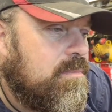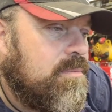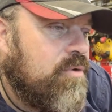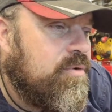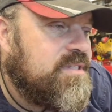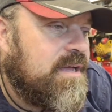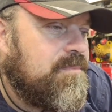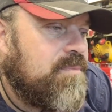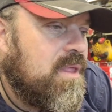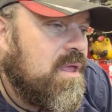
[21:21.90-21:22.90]
Barita.
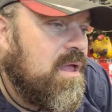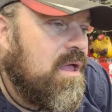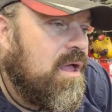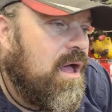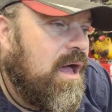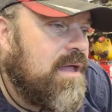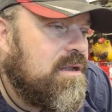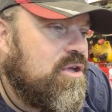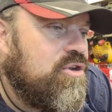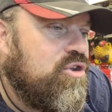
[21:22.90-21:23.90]
I
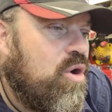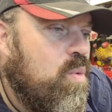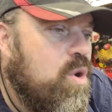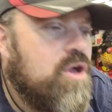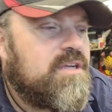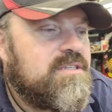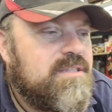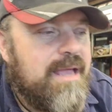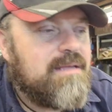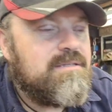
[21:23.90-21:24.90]
learn your works.
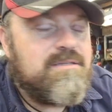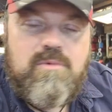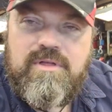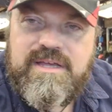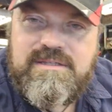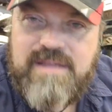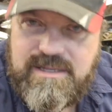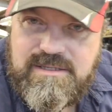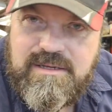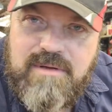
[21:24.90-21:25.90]
Thanks. Well,
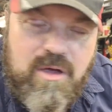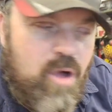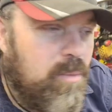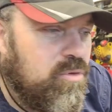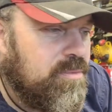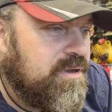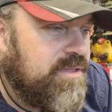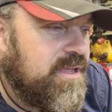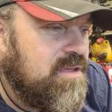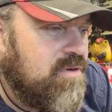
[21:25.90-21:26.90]
that's a compliment.
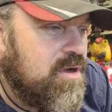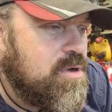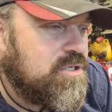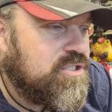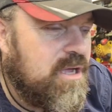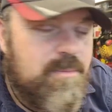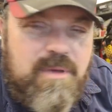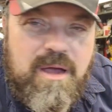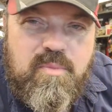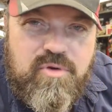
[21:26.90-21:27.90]
Thank you very much. I
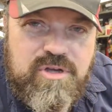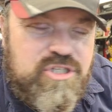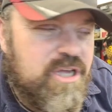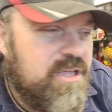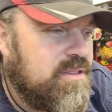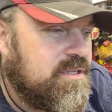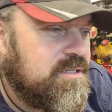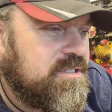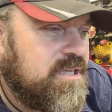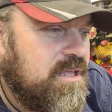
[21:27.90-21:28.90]
appreciate
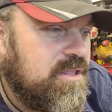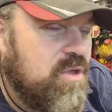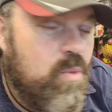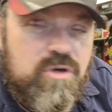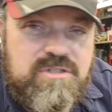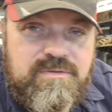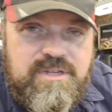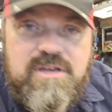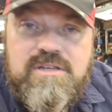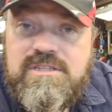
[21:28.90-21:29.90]
that you watch the
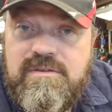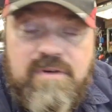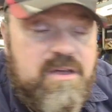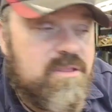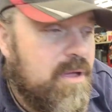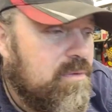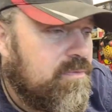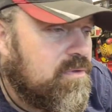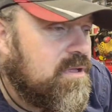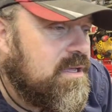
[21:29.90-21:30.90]
videos and you find them helpful.